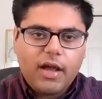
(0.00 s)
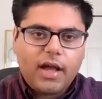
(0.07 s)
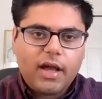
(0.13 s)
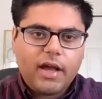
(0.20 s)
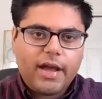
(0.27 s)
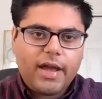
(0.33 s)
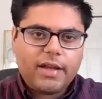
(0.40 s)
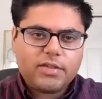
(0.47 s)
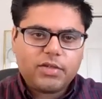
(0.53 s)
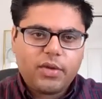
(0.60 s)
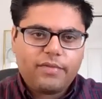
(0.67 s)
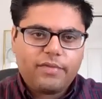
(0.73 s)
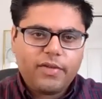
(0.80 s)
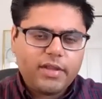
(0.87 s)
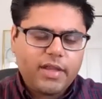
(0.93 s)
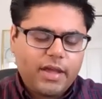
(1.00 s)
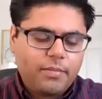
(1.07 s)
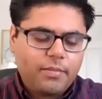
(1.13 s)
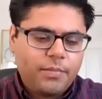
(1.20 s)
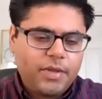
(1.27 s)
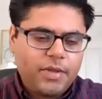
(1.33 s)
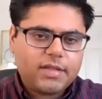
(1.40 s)
And so I feel
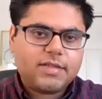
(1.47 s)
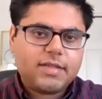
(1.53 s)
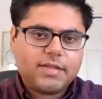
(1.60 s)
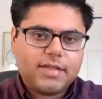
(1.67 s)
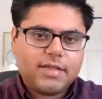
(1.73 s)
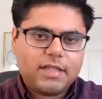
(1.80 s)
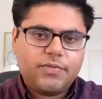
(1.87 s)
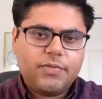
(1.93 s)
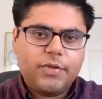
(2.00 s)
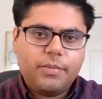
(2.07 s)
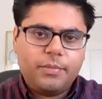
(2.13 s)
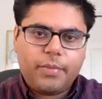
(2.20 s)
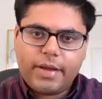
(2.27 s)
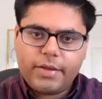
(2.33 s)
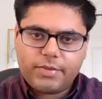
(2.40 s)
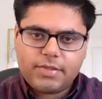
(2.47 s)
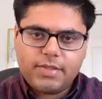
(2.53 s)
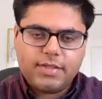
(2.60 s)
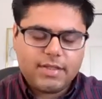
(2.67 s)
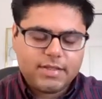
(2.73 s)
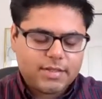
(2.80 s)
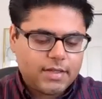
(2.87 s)
that being successful in
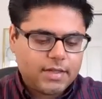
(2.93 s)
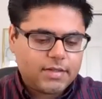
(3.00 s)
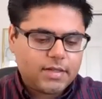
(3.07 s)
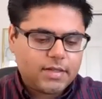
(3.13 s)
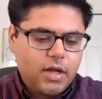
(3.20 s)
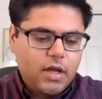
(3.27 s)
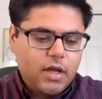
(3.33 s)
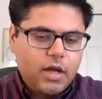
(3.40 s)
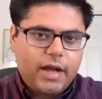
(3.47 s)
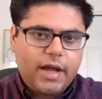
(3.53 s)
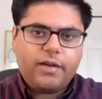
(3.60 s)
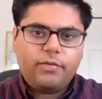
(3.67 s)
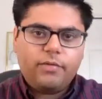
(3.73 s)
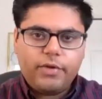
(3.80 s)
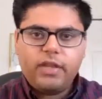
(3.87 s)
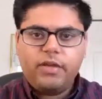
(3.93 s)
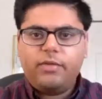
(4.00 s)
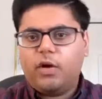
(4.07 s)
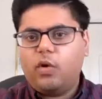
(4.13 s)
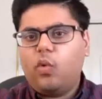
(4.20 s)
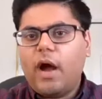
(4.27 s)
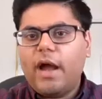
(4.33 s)
biostatistics kind of really
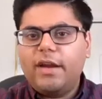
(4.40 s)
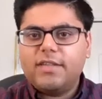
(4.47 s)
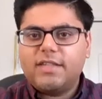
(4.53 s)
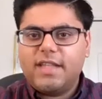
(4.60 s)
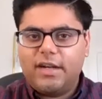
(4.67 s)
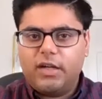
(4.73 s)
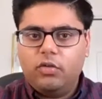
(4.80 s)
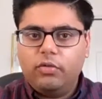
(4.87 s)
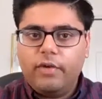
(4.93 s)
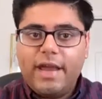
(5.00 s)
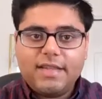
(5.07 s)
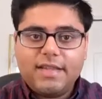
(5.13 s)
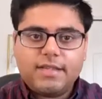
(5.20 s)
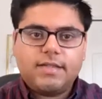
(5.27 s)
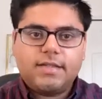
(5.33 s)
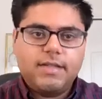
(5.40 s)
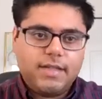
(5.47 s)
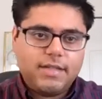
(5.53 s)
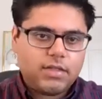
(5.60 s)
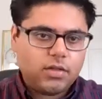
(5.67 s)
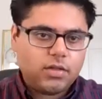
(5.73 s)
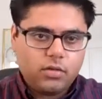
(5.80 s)
requires that great
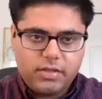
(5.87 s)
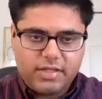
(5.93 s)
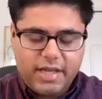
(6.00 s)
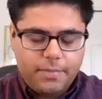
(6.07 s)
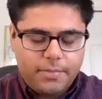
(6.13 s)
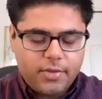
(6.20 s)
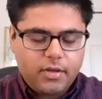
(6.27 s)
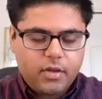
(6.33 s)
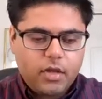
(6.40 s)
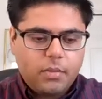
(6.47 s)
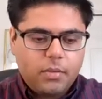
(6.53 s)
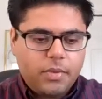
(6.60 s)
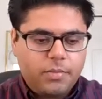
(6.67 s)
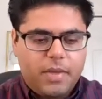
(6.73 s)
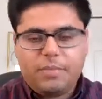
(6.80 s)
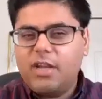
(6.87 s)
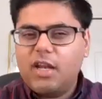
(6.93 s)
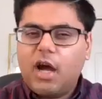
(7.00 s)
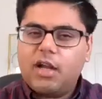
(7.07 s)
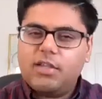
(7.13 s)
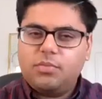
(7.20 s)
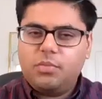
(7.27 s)
statistical depth, but maybe
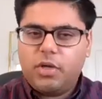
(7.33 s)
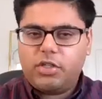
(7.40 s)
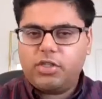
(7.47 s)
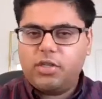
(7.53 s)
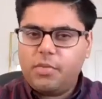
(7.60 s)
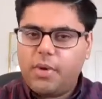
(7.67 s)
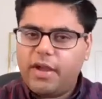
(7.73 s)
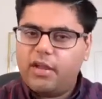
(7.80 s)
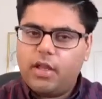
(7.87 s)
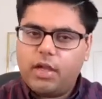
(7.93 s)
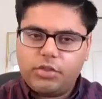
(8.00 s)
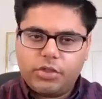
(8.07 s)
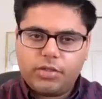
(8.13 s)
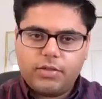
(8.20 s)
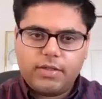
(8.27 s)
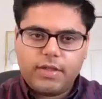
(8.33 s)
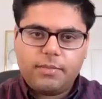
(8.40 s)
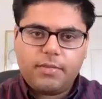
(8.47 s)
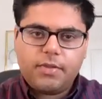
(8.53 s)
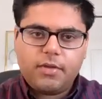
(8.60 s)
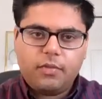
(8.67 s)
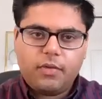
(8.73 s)
not as much the biological
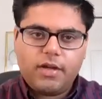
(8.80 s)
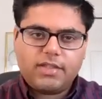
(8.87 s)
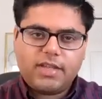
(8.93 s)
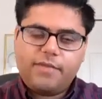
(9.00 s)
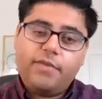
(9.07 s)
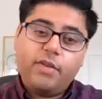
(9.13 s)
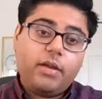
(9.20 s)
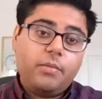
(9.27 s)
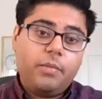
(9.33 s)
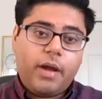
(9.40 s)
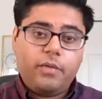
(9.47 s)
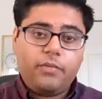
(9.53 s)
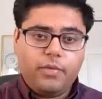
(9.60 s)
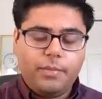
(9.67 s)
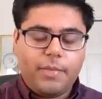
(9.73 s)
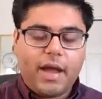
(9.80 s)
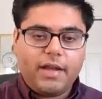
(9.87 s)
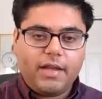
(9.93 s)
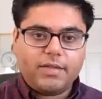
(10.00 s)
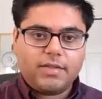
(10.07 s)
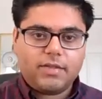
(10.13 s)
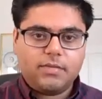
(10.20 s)
depth. Whereas I feel like
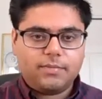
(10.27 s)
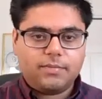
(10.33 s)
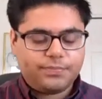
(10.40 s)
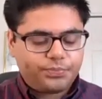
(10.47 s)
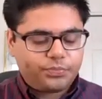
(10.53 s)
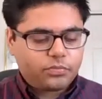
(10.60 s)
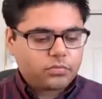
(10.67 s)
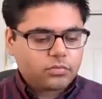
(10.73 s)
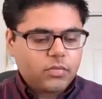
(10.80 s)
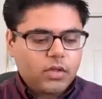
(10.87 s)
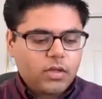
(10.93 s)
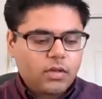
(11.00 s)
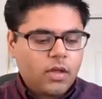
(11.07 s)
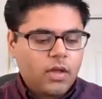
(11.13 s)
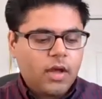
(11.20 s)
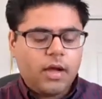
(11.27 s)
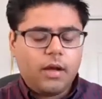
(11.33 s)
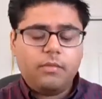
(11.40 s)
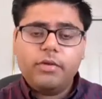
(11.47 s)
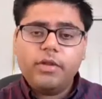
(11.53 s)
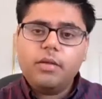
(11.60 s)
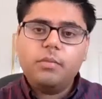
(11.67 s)
bioinformatics
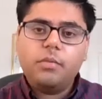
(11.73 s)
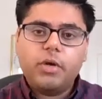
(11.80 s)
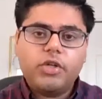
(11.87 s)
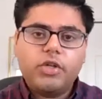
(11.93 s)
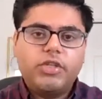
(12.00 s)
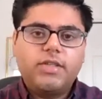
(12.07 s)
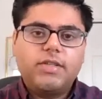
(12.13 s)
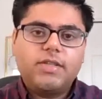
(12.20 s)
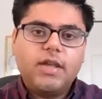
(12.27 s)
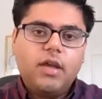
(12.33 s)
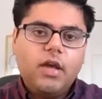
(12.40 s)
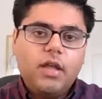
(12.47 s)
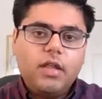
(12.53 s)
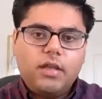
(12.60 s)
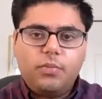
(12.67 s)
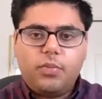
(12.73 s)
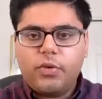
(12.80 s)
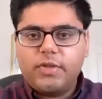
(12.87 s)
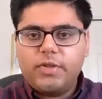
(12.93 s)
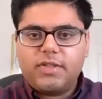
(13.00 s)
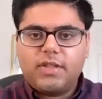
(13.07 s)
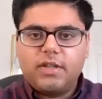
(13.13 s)
really merges the
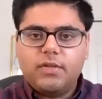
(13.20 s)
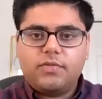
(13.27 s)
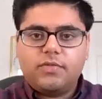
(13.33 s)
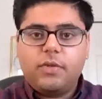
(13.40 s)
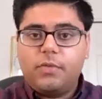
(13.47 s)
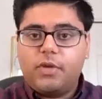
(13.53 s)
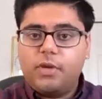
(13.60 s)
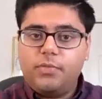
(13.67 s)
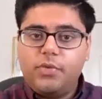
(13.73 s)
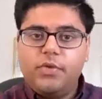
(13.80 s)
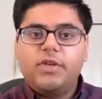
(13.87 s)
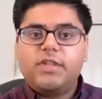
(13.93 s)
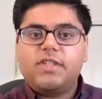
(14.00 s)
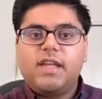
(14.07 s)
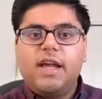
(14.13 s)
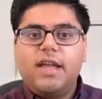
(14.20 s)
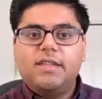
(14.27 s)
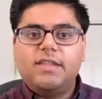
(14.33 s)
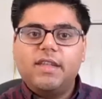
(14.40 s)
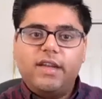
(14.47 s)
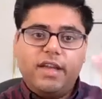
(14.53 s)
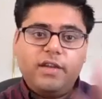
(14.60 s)
important skills from computer
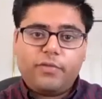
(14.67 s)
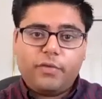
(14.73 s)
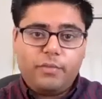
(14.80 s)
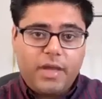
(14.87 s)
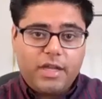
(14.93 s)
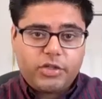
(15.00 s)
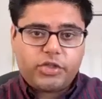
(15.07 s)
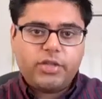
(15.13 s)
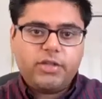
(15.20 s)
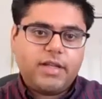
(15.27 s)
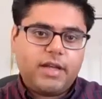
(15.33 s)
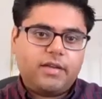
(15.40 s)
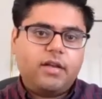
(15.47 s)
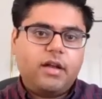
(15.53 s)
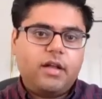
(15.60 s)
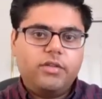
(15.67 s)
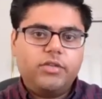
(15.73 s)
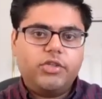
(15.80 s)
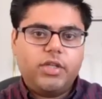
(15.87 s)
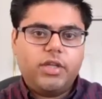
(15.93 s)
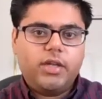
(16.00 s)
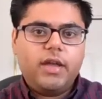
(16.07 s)
science and information
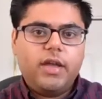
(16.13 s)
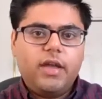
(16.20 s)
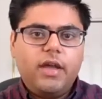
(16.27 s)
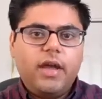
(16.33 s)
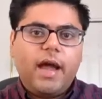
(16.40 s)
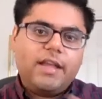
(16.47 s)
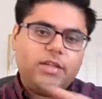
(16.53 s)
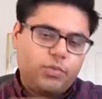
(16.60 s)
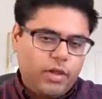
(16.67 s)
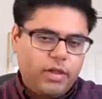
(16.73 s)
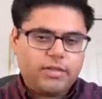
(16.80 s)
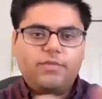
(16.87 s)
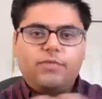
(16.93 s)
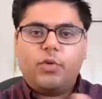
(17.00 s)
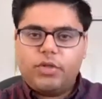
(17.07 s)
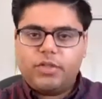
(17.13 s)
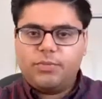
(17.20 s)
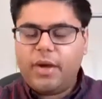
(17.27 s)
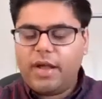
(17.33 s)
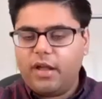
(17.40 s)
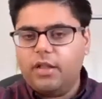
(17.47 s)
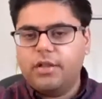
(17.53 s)
technology, as well as, of course,
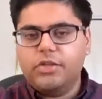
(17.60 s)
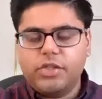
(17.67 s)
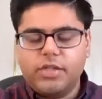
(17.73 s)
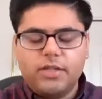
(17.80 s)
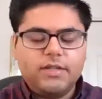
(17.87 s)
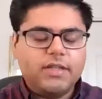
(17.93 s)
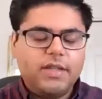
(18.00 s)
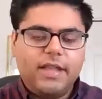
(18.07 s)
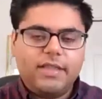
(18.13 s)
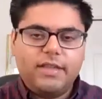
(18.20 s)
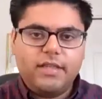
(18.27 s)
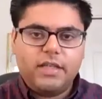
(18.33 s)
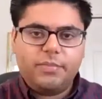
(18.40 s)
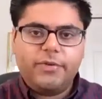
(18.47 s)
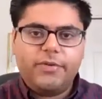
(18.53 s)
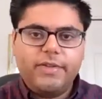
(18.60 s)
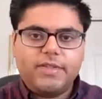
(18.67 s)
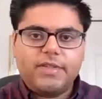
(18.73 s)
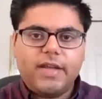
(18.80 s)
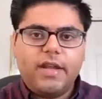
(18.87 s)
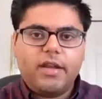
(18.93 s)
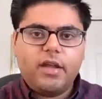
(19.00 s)
biology to get the deeper
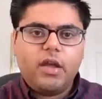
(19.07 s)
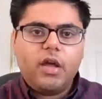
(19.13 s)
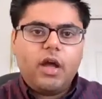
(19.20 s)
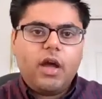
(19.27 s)
insight.